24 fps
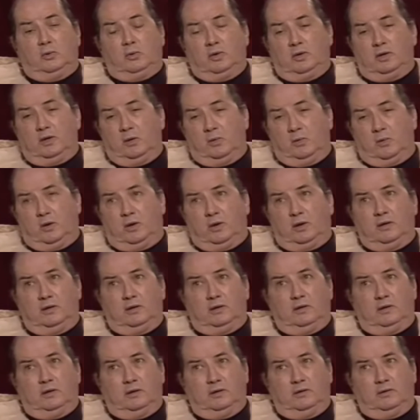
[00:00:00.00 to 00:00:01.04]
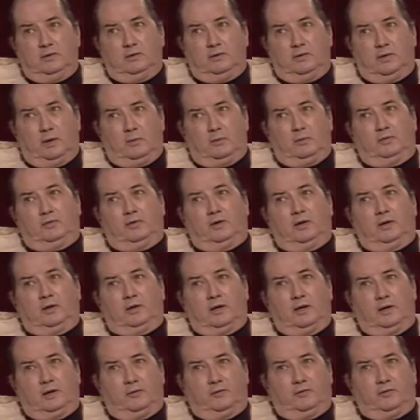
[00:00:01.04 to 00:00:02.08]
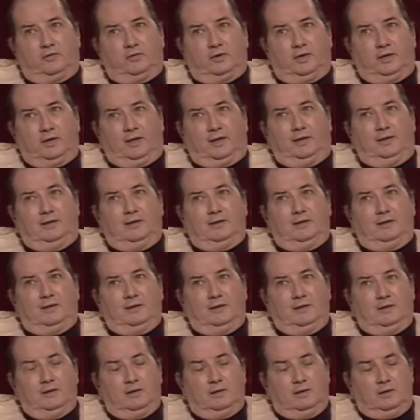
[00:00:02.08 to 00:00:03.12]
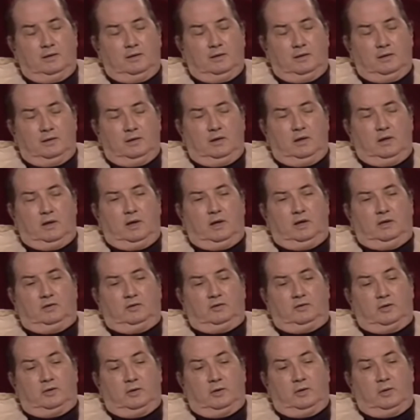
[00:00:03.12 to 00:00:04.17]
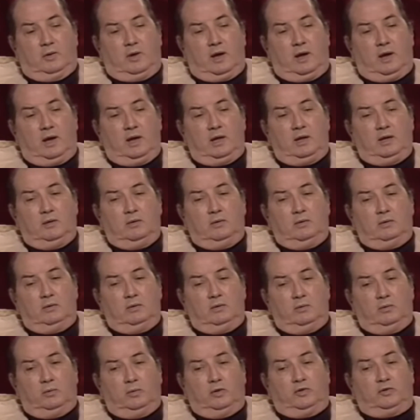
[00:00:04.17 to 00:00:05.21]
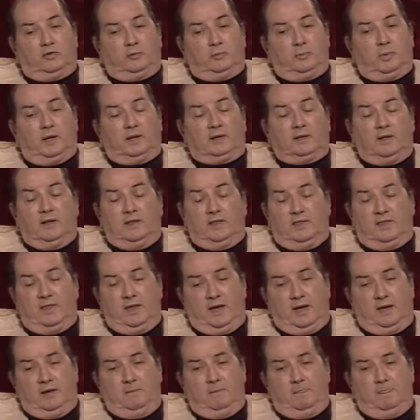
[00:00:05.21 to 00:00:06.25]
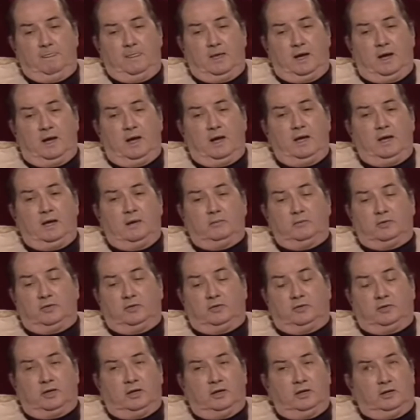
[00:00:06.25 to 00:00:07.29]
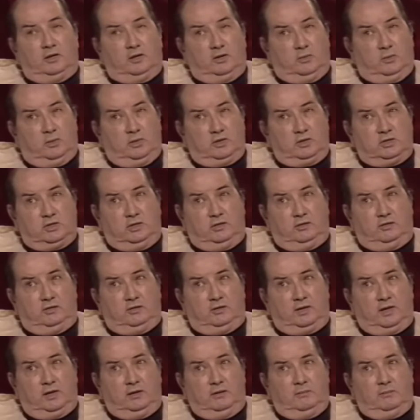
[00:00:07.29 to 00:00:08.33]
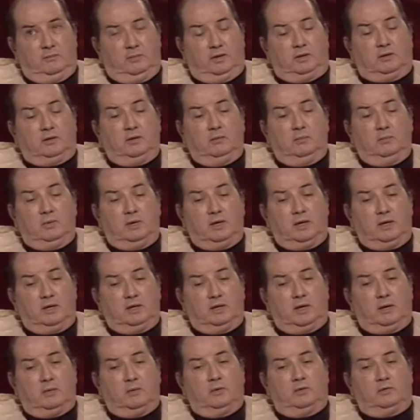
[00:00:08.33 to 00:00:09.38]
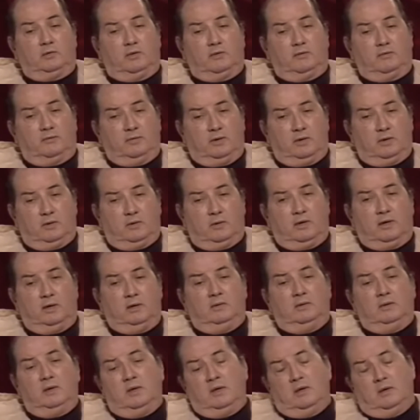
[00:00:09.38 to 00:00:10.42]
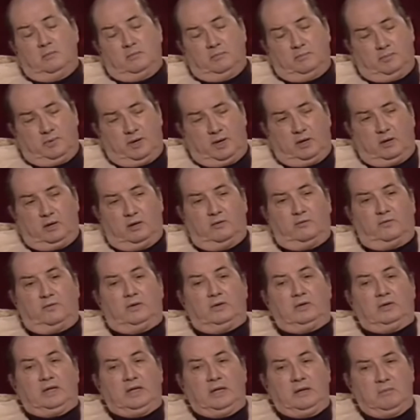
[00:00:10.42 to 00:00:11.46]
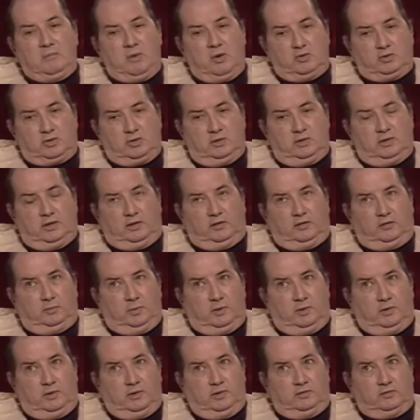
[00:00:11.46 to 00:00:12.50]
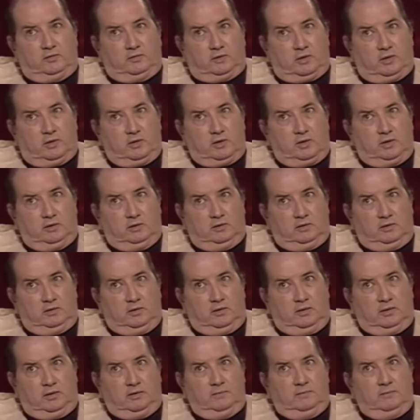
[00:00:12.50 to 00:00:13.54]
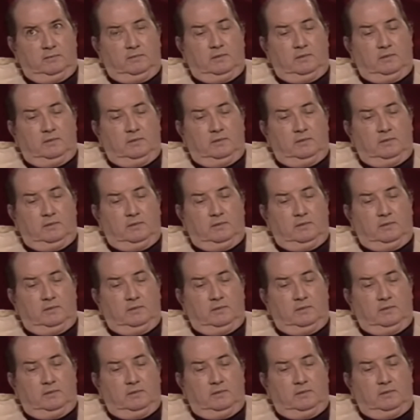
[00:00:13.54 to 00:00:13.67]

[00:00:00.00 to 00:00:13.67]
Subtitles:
really were, that would sound kind of silly." And so I respected that. I am just telling you what she said. But to me, that was a very powerful emotional experience talking to her,